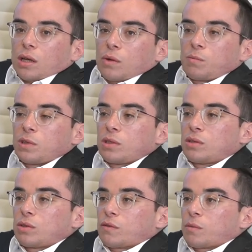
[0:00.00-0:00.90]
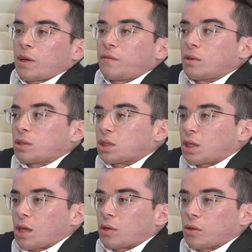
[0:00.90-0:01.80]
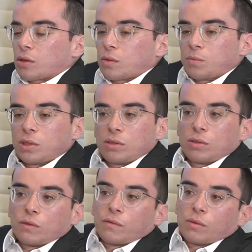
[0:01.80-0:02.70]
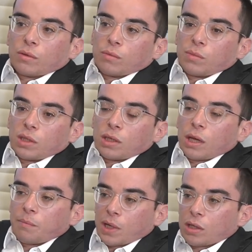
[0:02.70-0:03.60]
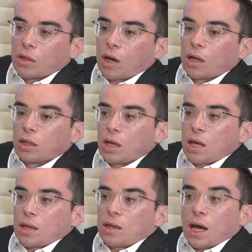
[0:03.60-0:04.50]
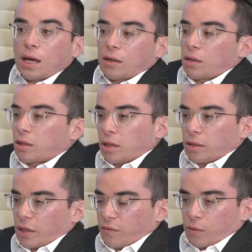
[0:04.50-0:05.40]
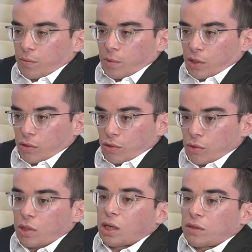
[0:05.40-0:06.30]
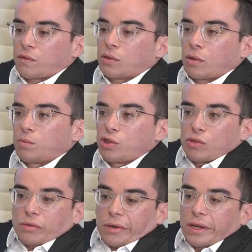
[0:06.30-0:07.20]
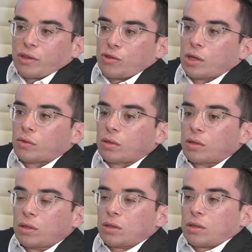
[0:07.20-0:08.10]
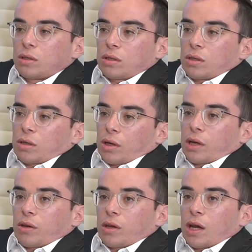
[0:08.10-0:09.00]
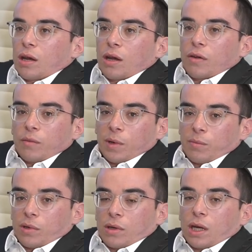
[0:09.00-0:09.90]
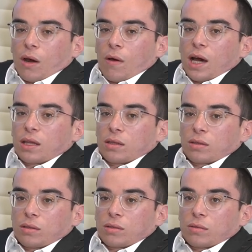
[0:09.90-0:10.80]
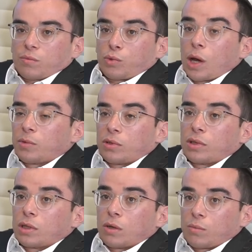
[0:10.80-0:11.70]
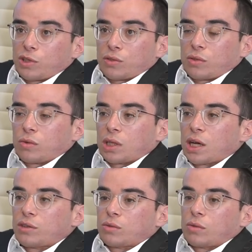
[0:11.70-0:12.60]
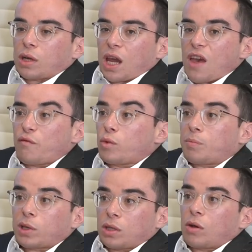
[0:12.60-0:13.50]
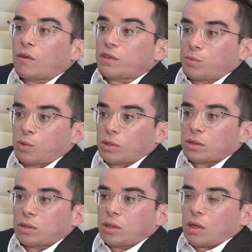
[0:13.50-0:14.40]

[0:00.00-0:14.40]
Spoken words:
it would be easier for my feelings to get hurt. It would be easier for me to get picked on. Not for being short, for sure, but just like in general. Like I remember like a lot in prominently in elementary school and high school. Like everybody loved sports.